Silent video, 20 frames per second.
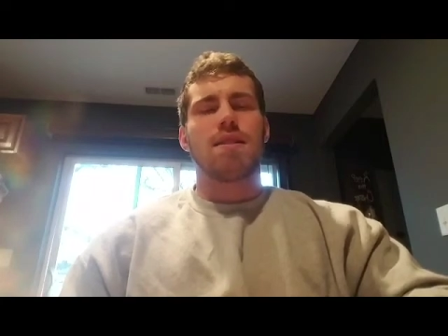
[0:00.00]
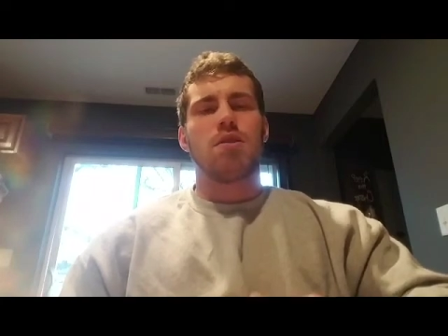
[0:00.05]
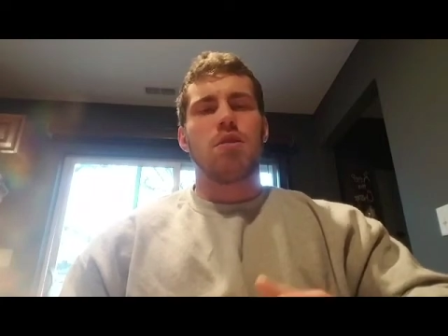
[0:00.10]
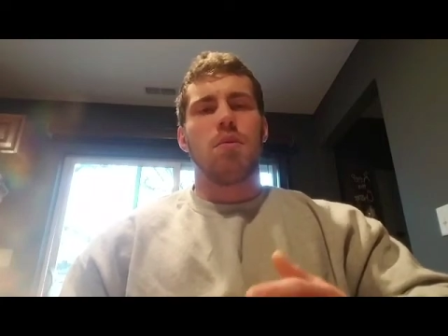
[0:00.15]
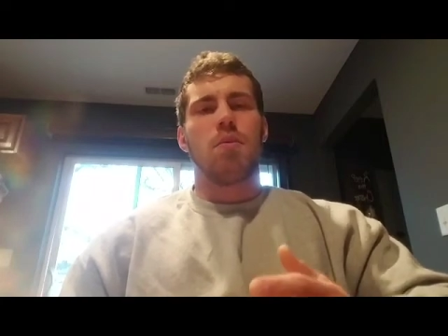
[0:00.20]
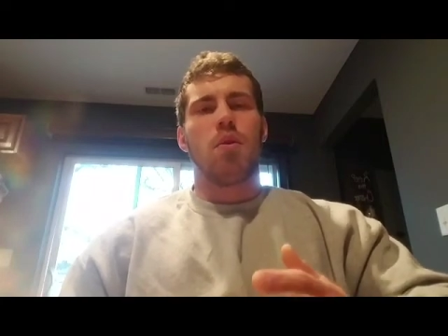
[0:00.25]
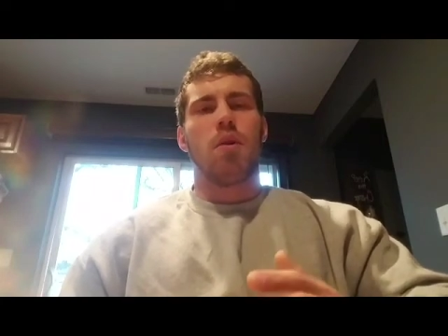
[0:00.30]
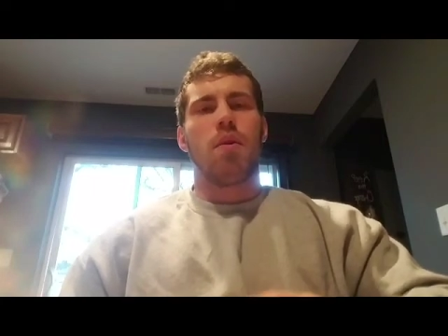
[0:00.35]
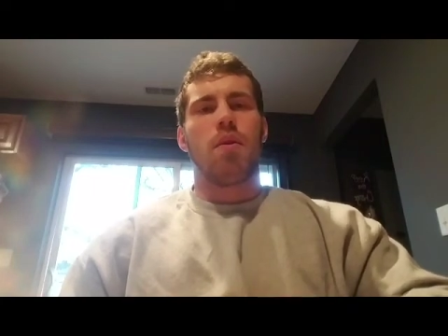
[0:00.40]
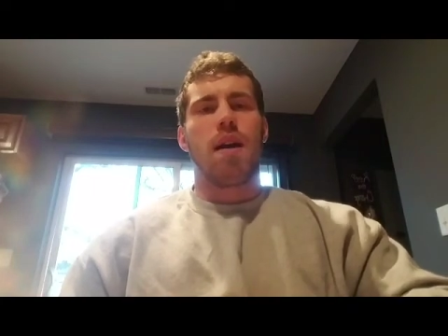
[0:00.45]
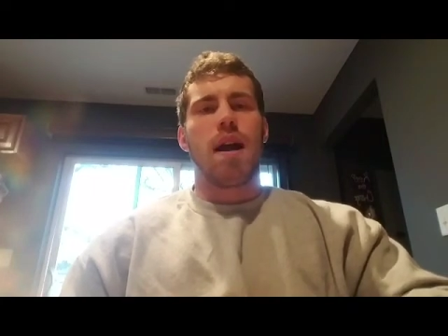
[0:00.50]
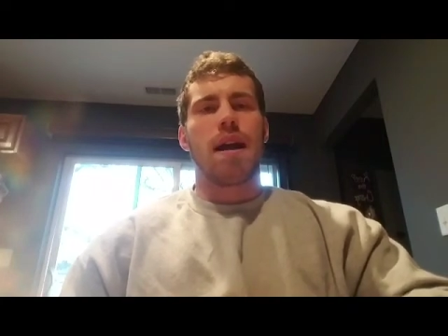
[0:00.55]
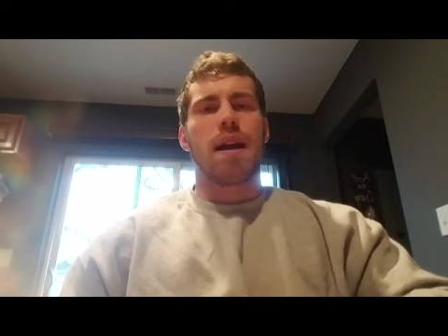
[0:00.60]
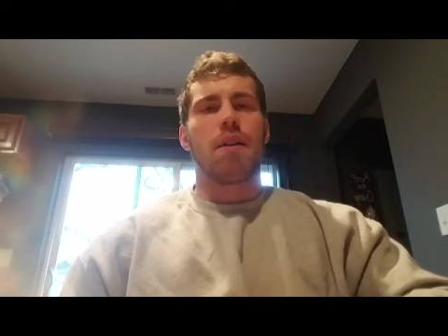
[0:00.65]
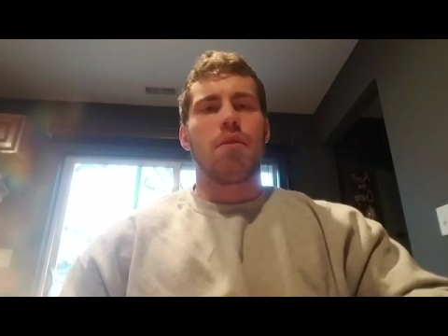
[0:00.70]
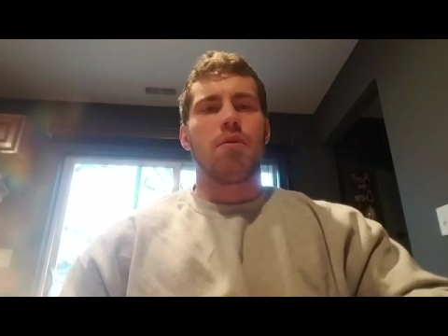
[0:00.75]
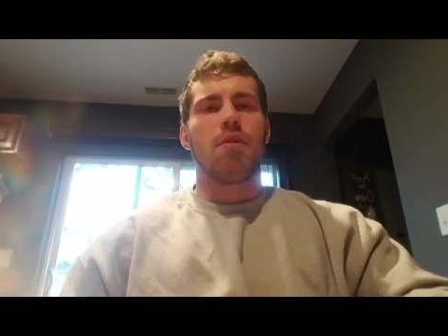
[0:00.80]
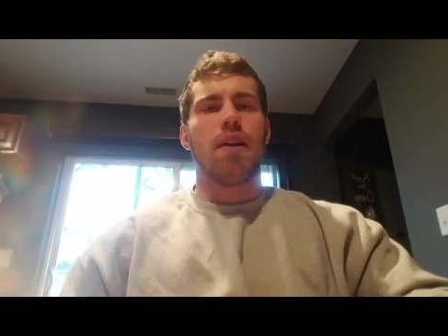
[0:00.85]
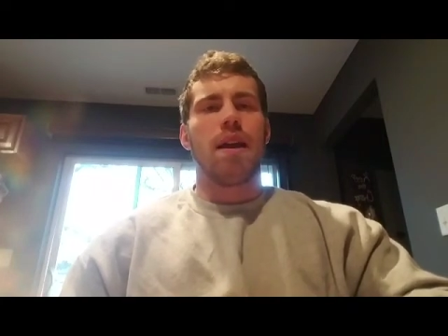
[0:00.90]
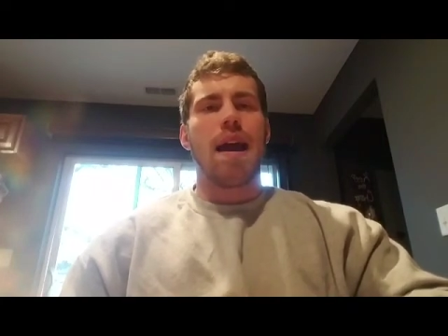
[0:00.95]
to a point where I
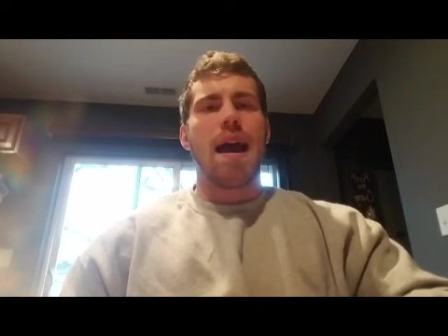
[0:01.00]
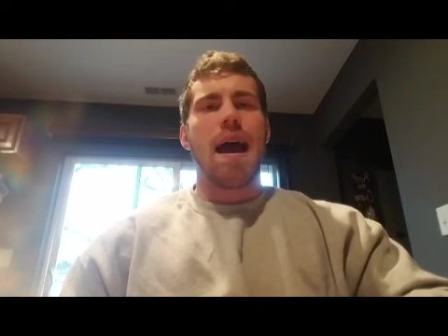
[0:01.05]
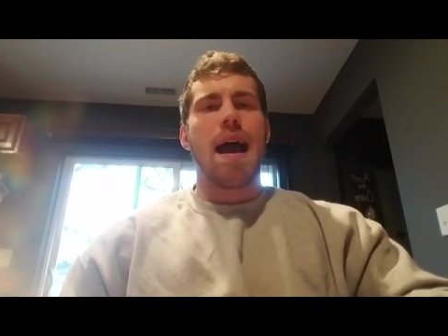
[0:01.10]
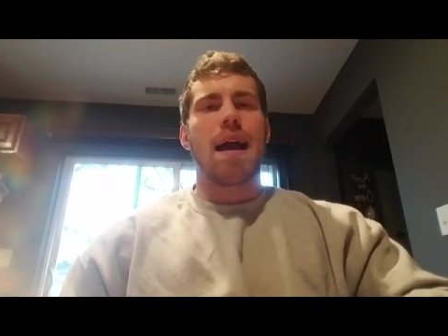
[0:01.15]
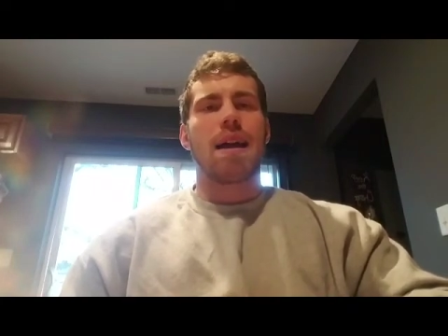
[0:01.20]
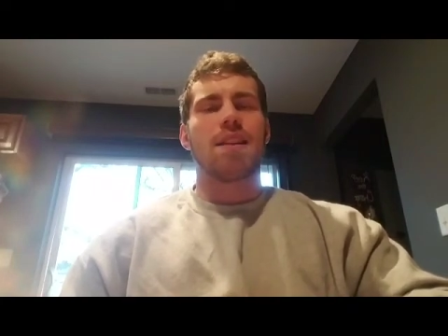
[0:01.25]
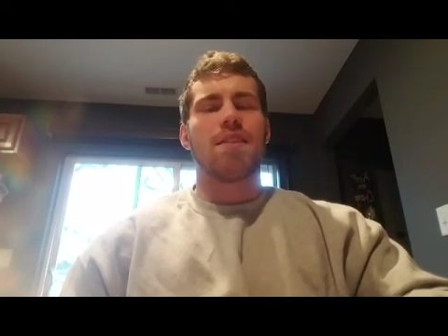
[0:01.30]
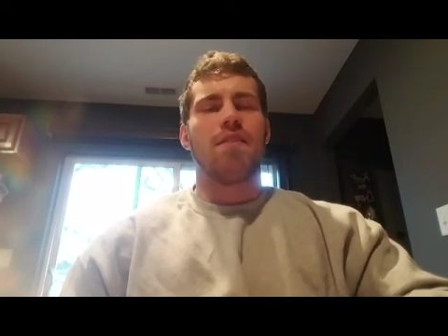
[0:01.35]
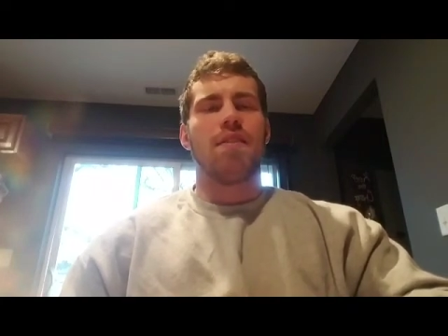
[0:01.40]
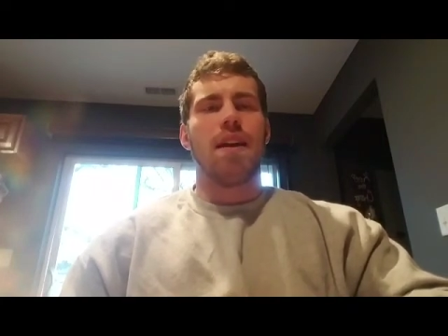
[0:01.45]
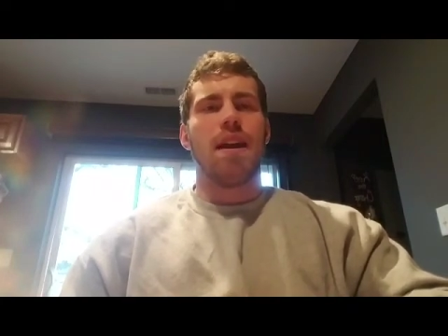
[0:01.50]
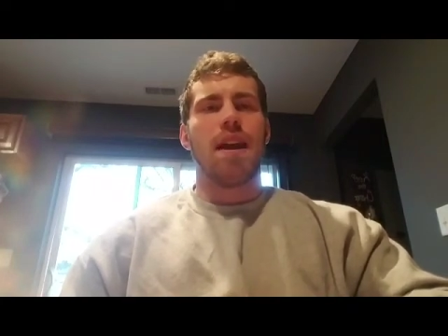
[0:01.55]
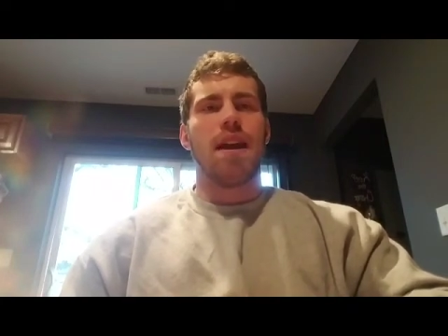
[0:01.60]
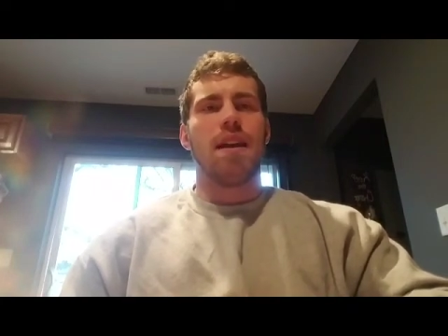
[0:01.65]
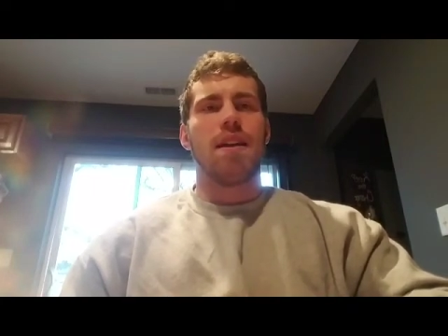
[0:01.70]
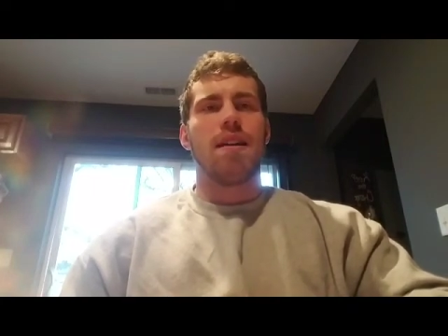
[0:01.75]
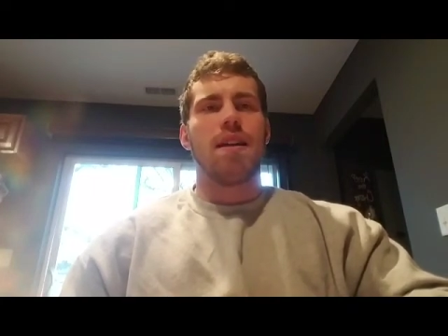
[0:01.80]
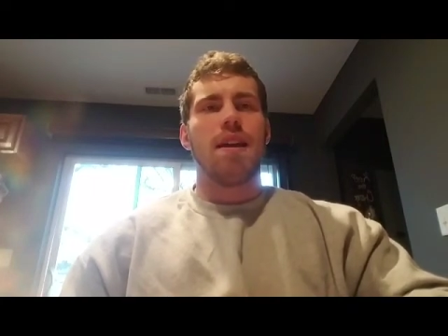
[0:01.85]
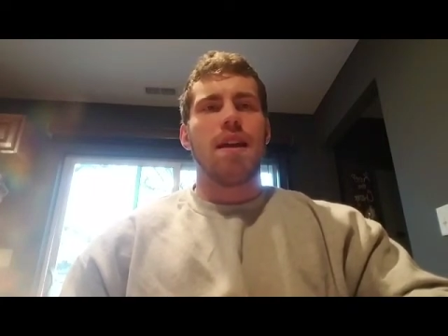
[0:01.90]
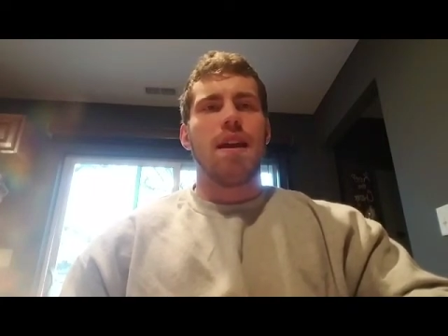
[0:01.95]
can really
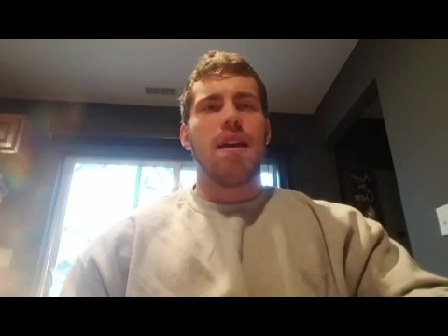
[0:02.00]
activate